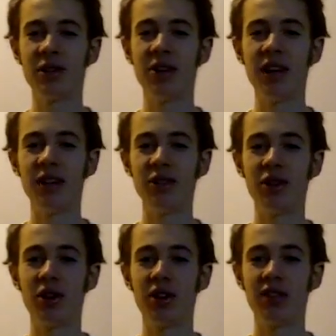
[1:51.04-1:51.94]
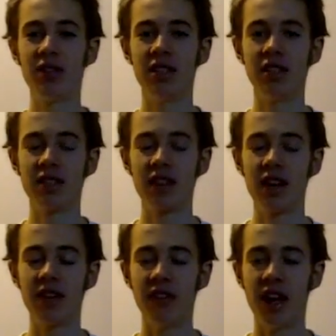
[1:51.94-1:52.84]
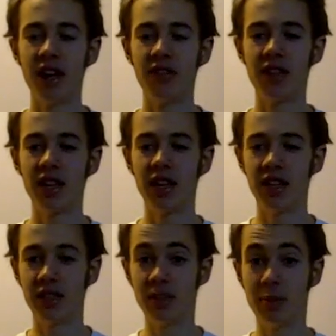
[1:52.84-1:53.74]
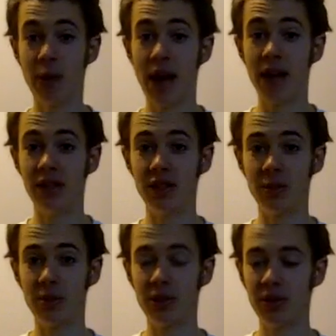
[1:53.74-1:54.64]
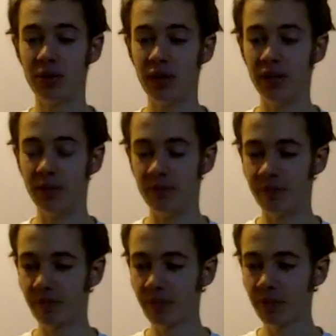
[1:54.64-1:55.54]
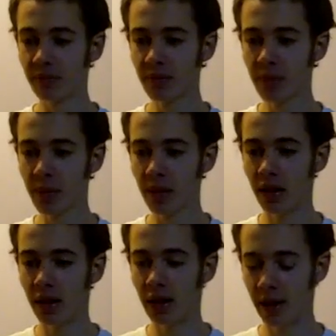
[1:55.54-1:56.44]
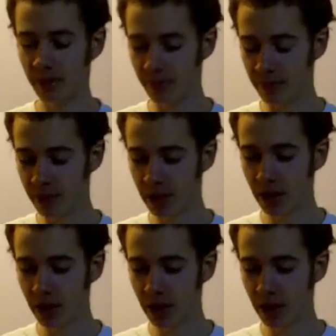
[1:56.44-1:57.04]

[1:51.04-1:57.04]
so Andrew Harvey is kind of advocating this balance between um,